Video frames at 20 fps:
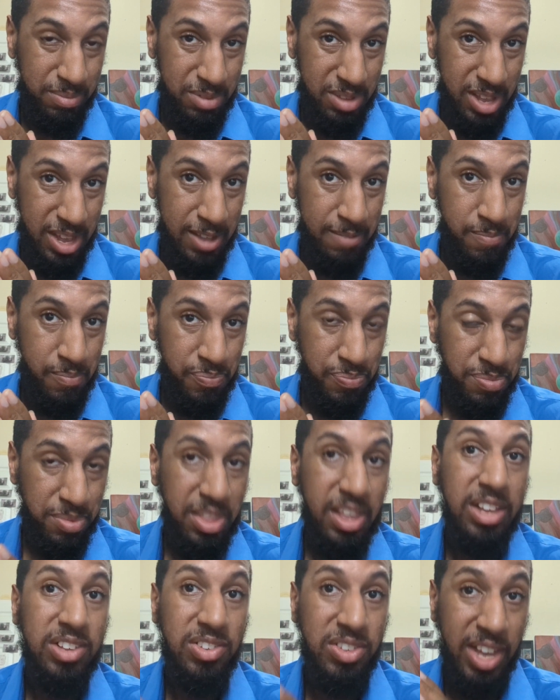Okay.
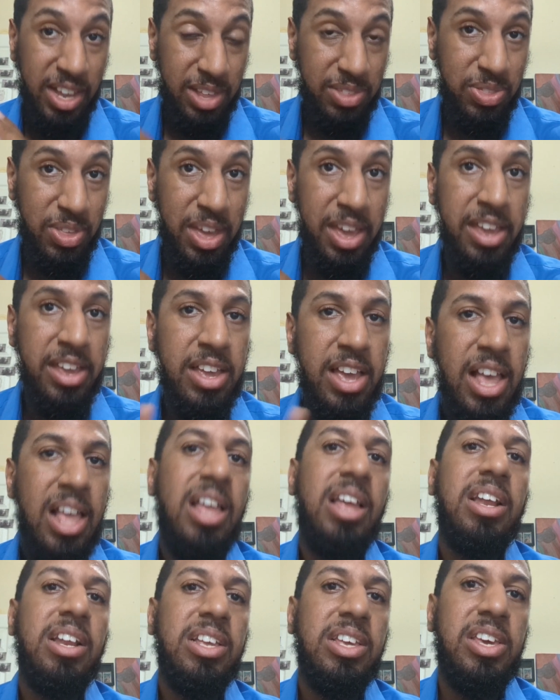Second thing,
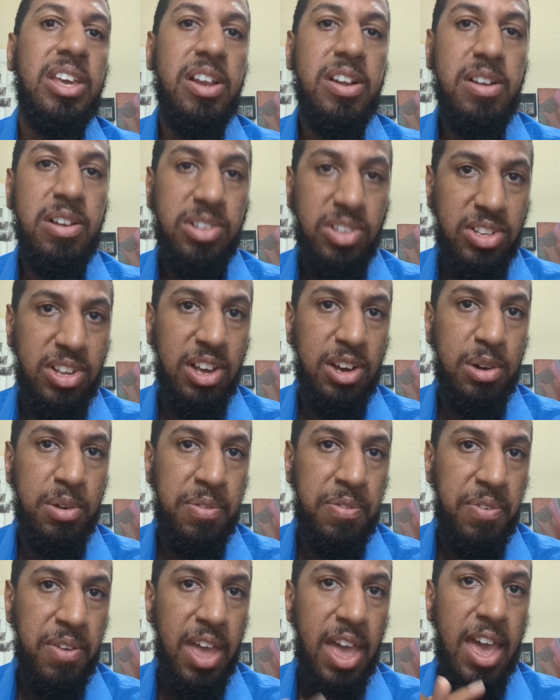get
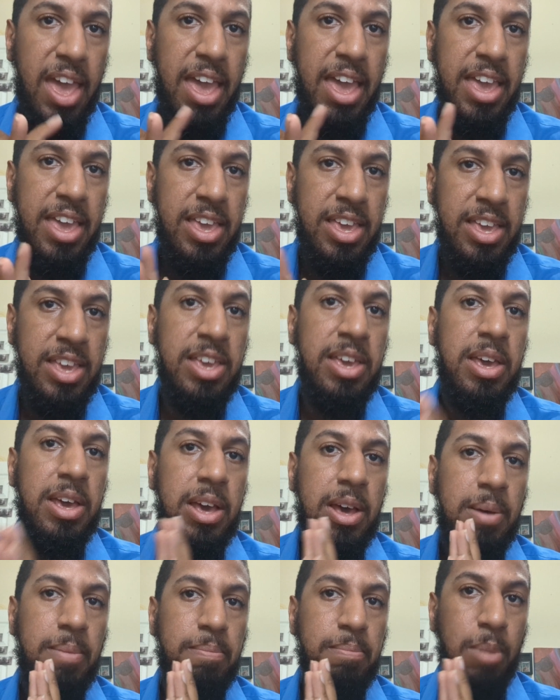yourself a
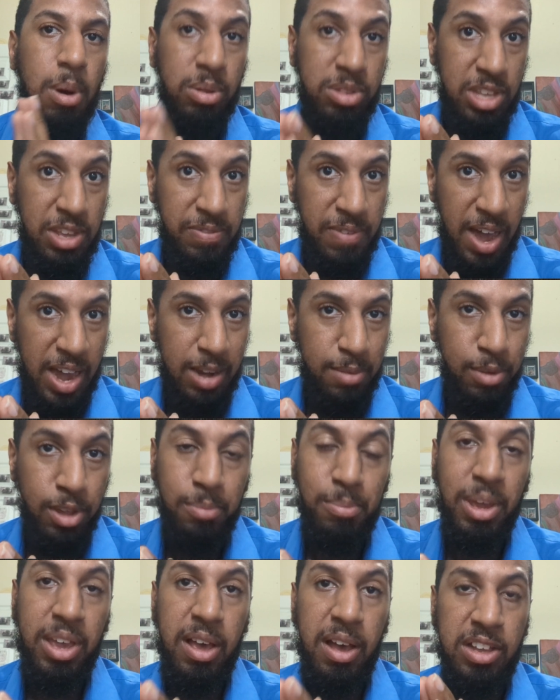
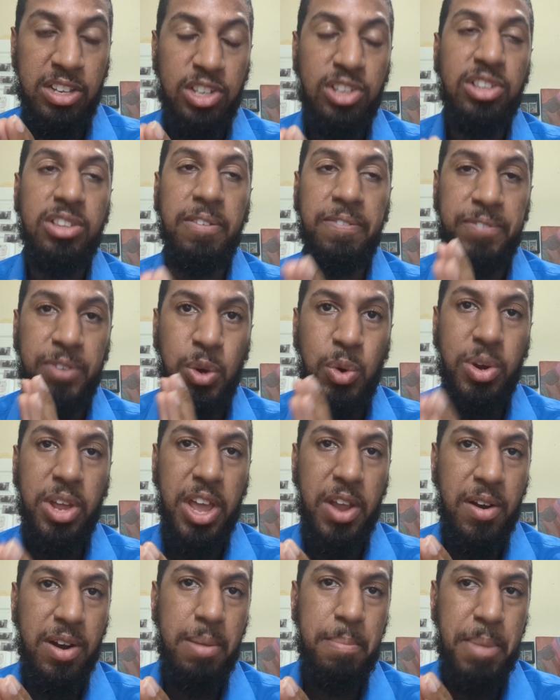multivitamin because the food
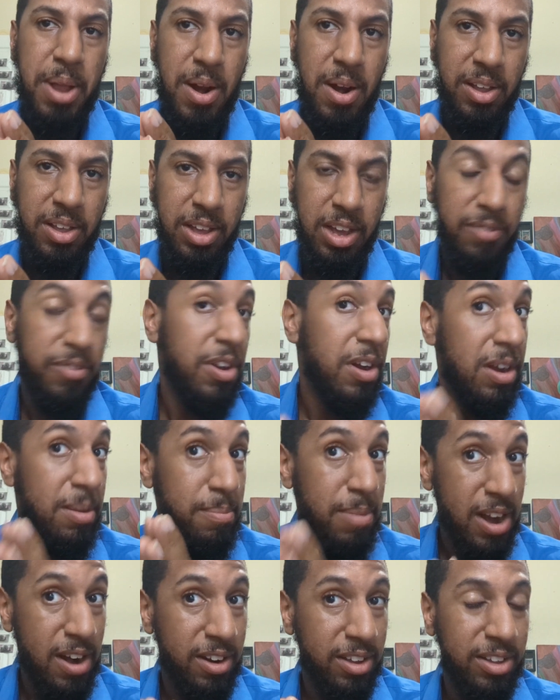here in America, if you're in
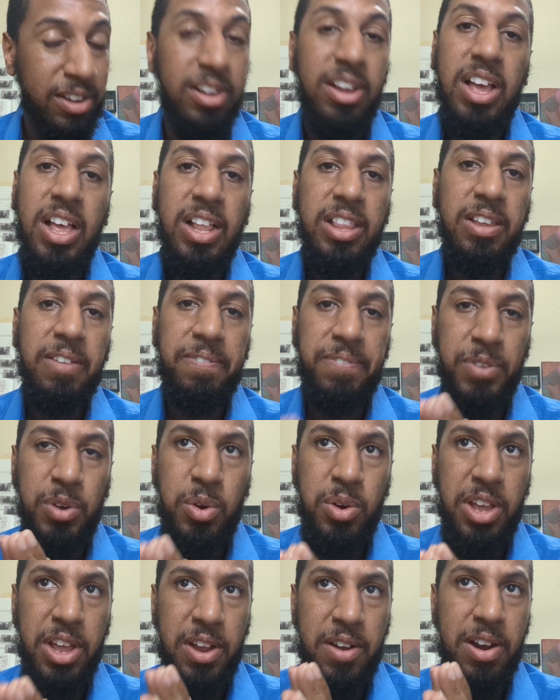America, the
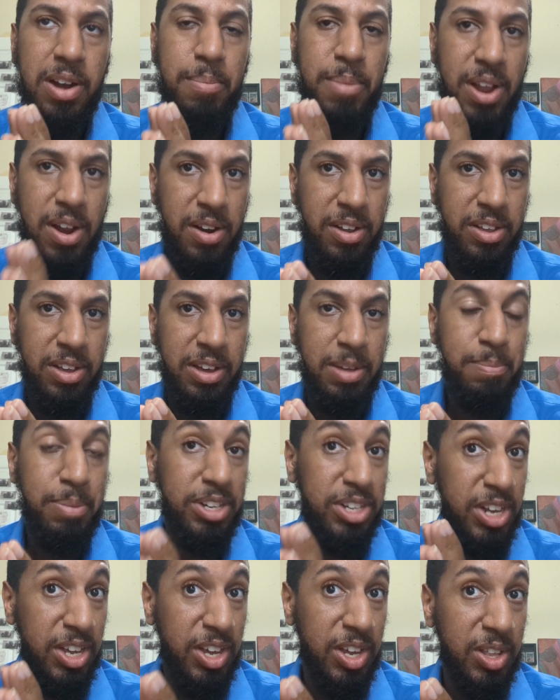food here in America in
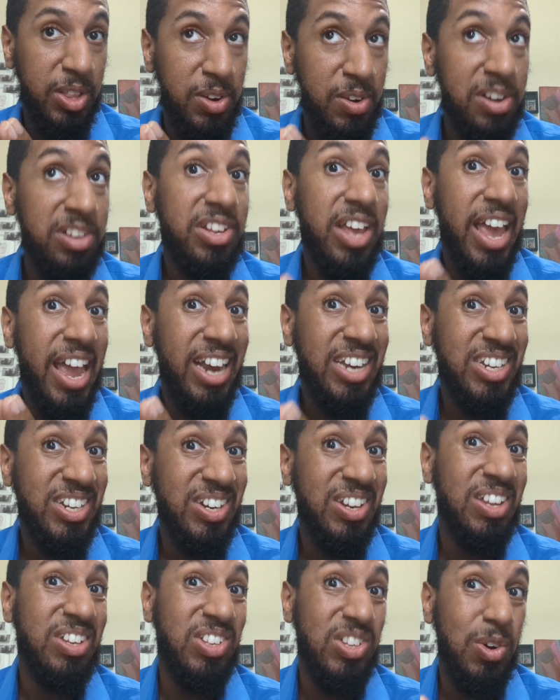particular is
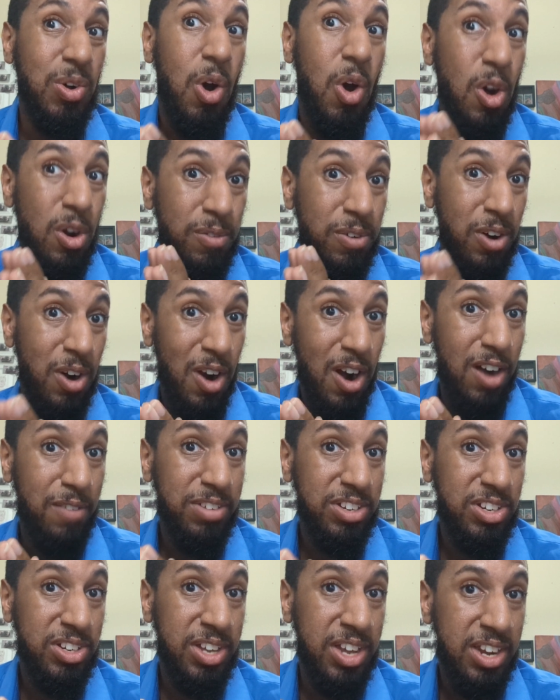actually so over
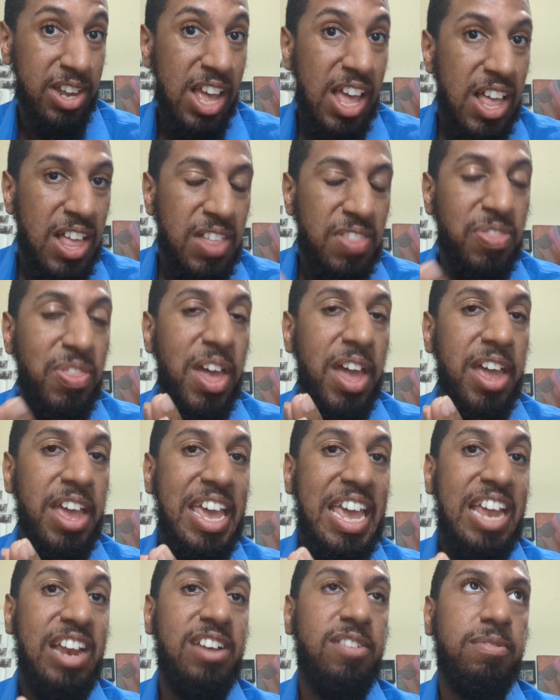harvested that
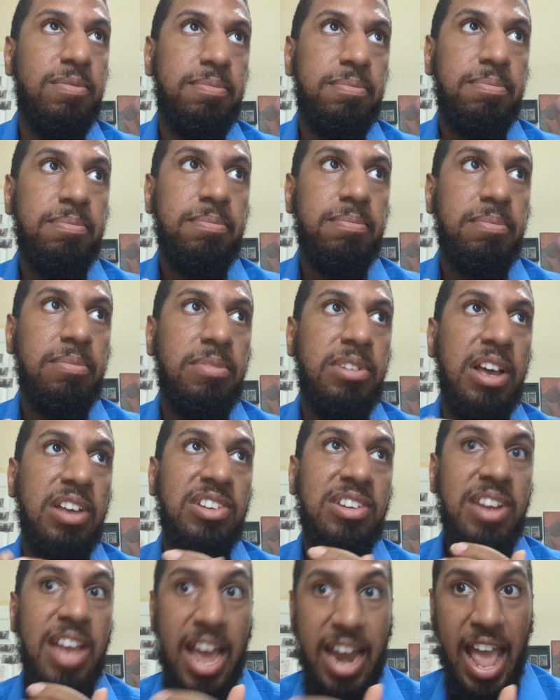it
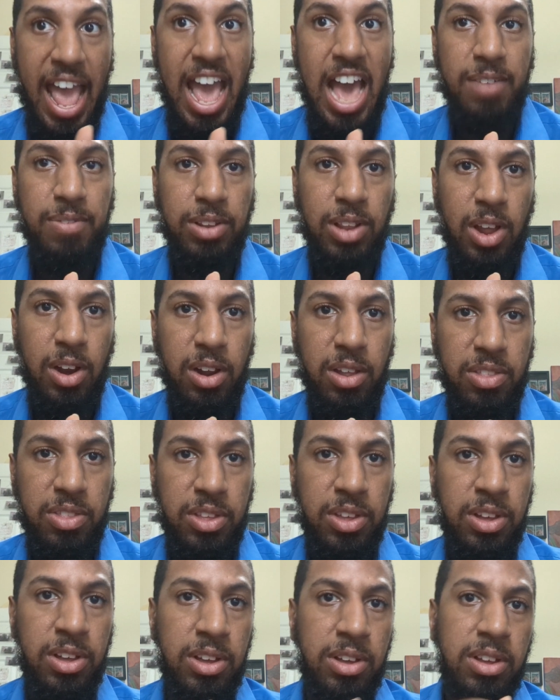does not have a lot of
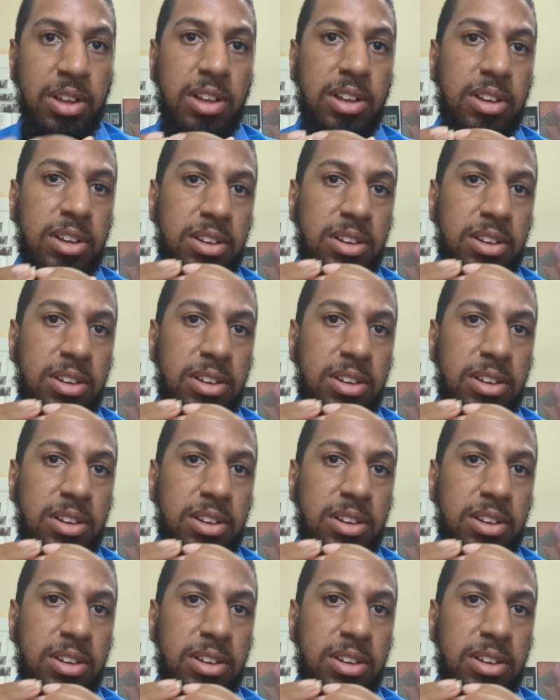the